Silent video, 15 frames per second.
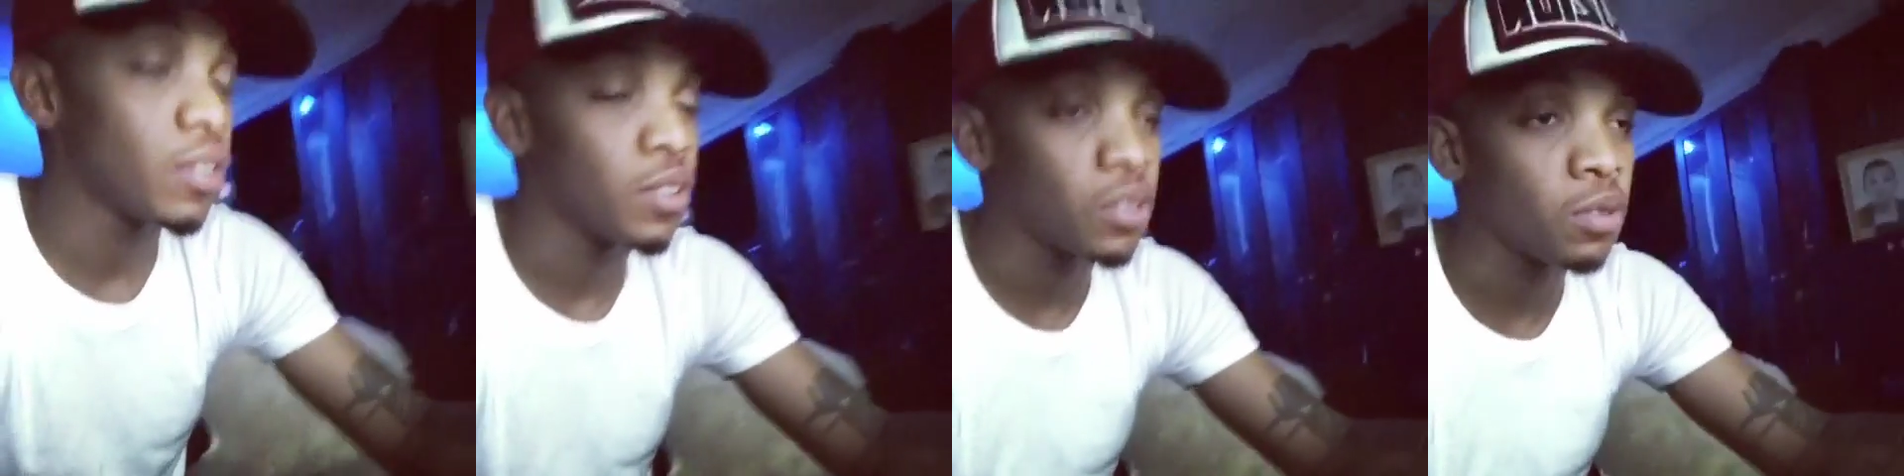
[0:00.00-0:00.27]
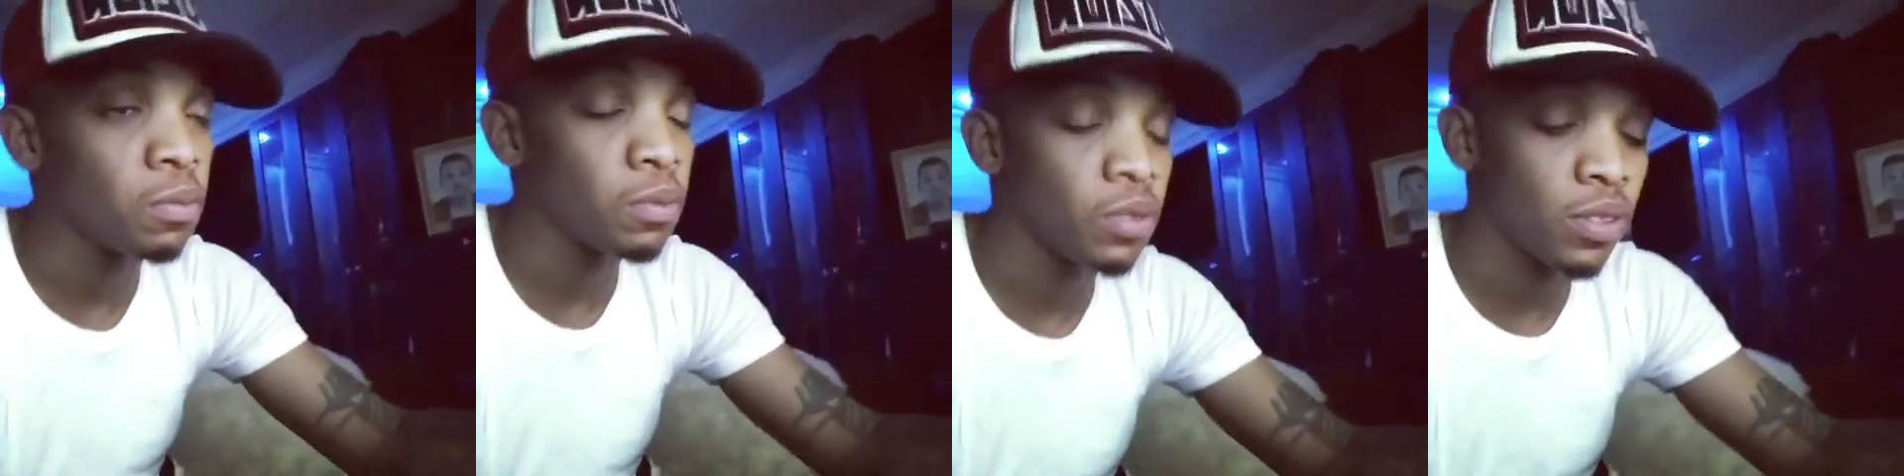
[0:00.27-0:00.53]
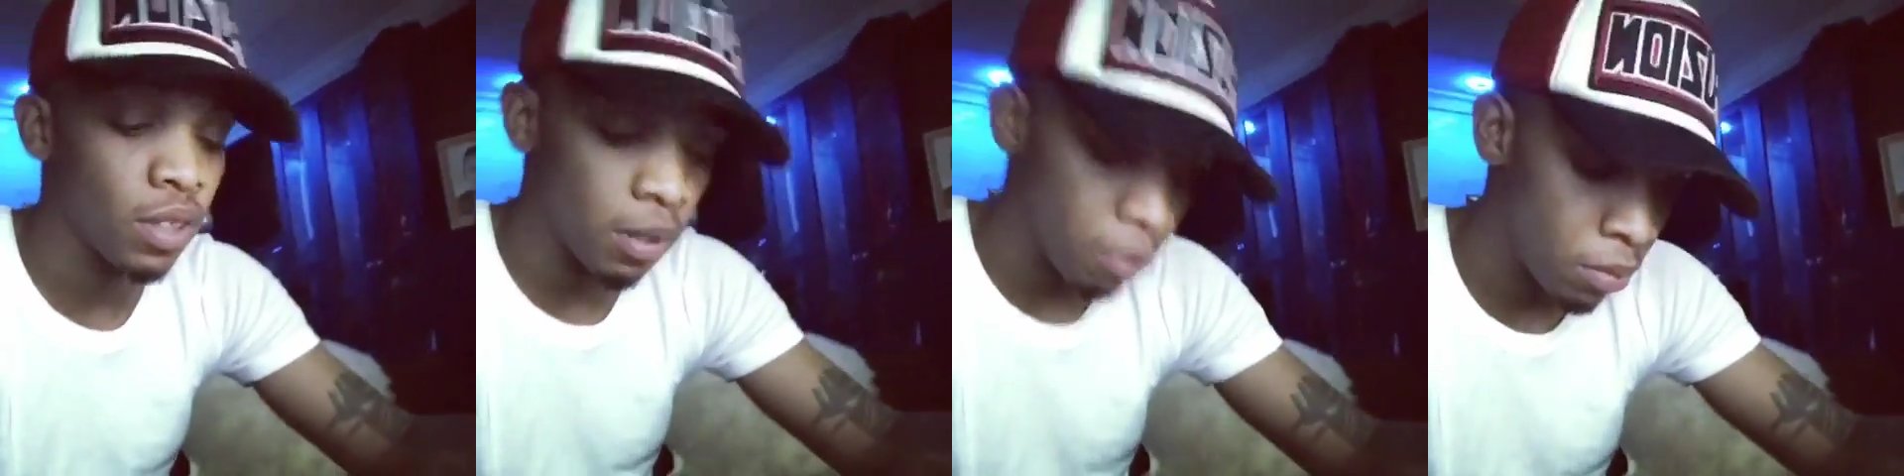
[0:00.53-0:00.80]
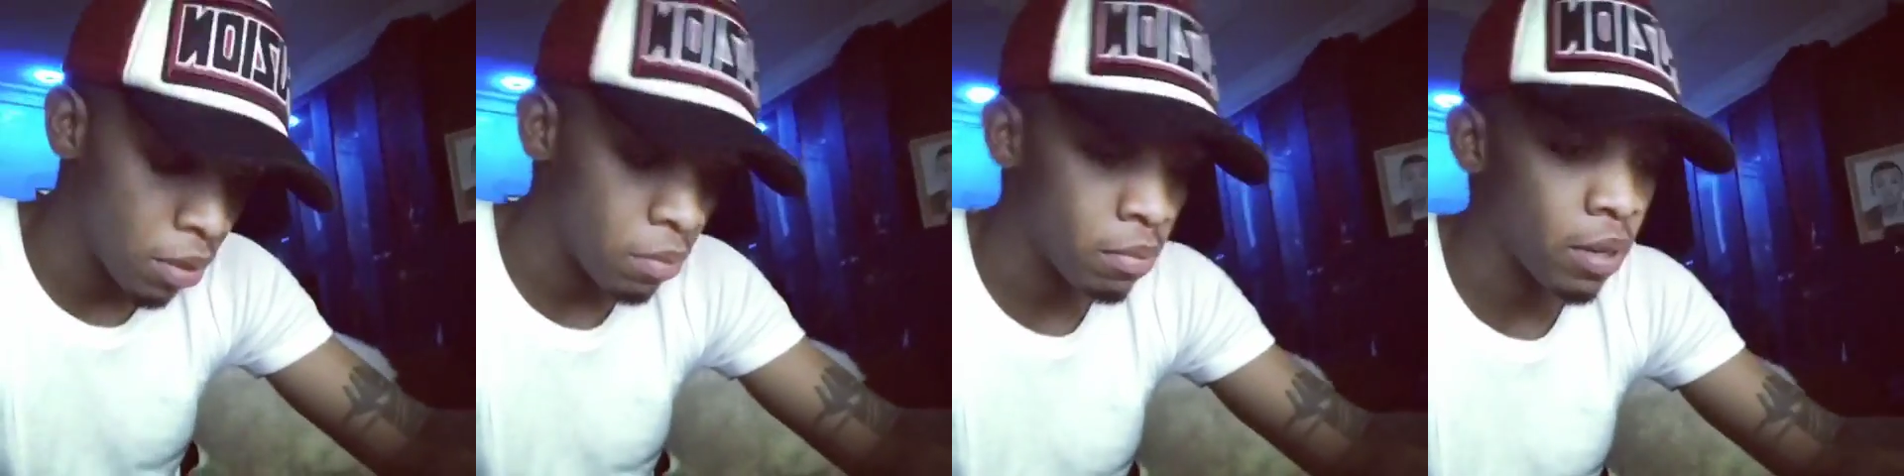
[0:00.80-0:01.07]
she's superstar
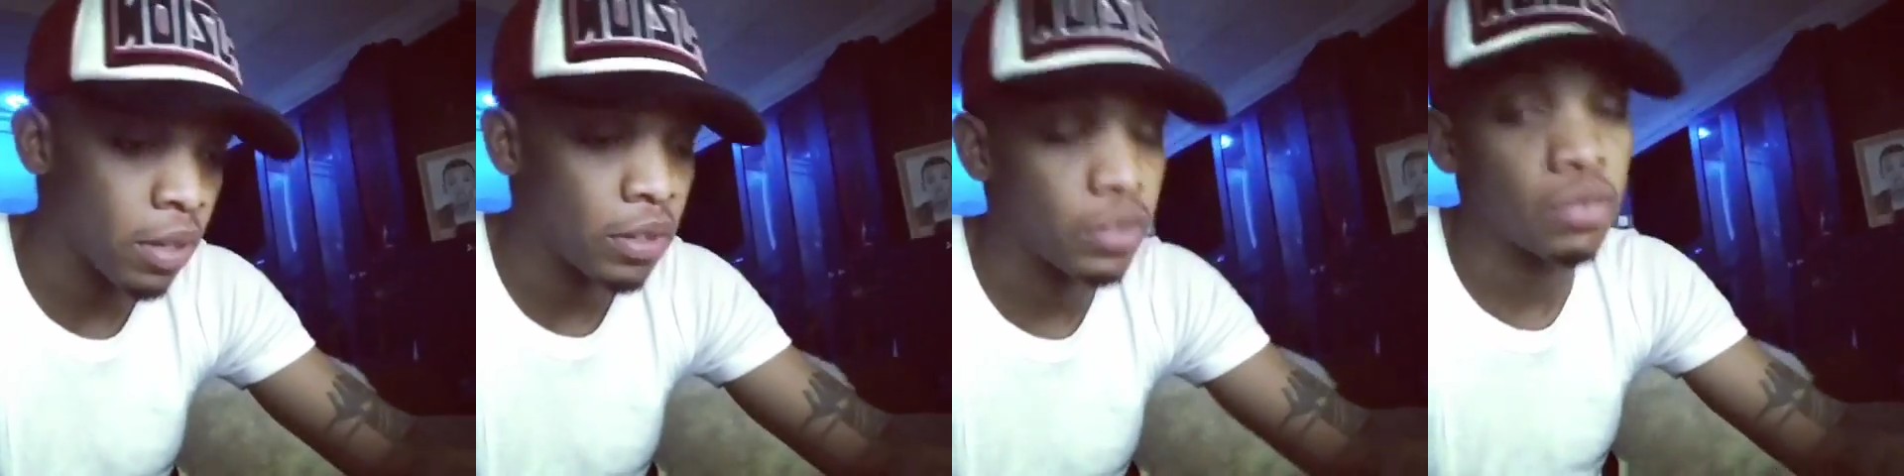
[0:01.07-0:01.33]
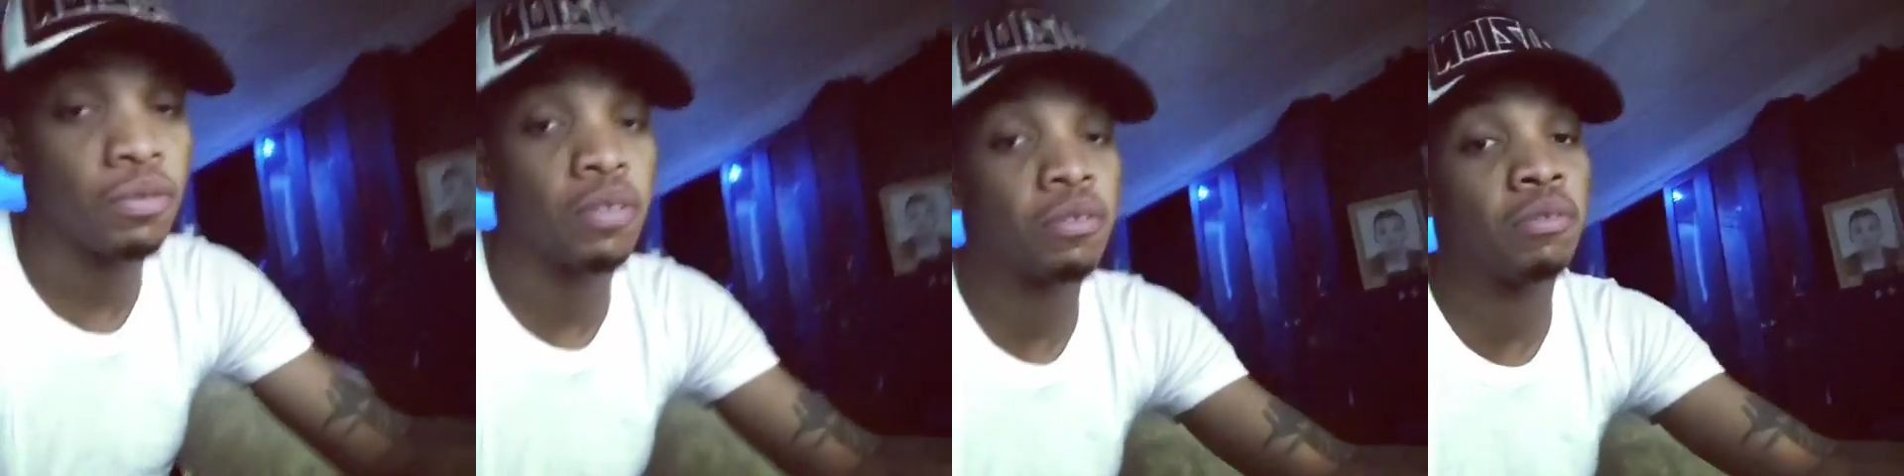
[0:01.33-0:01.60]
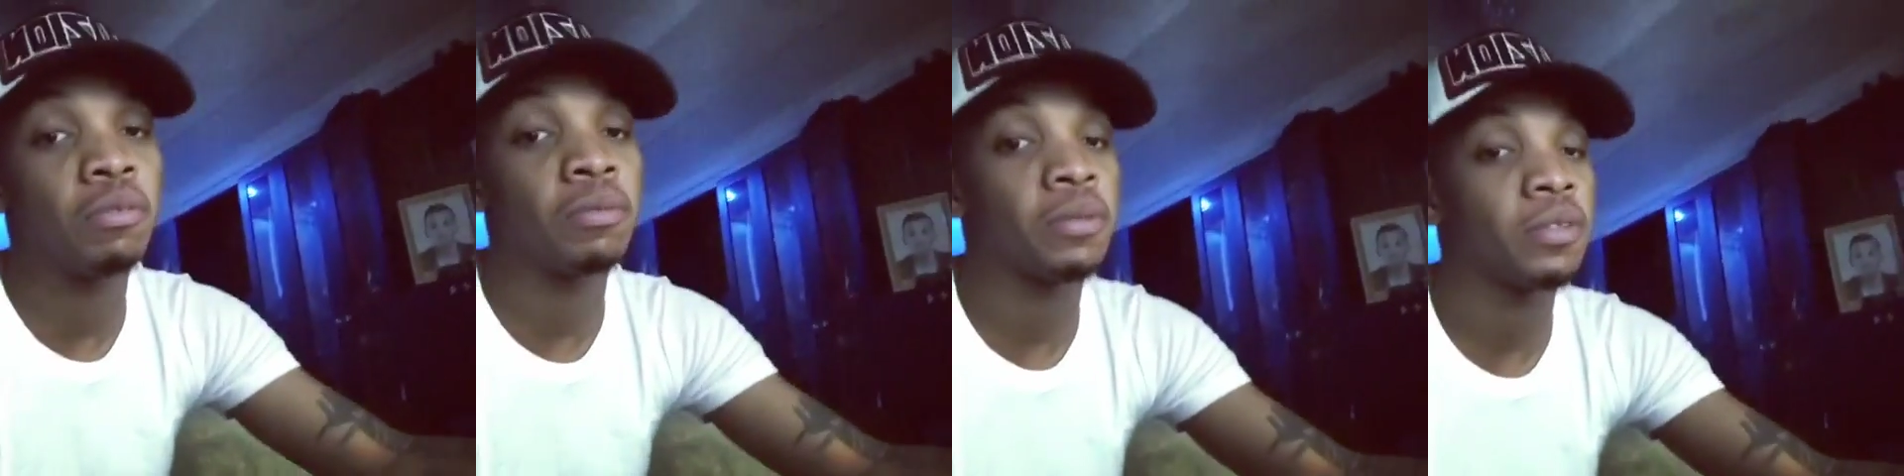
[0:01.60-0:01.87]
boy, man, she's forever,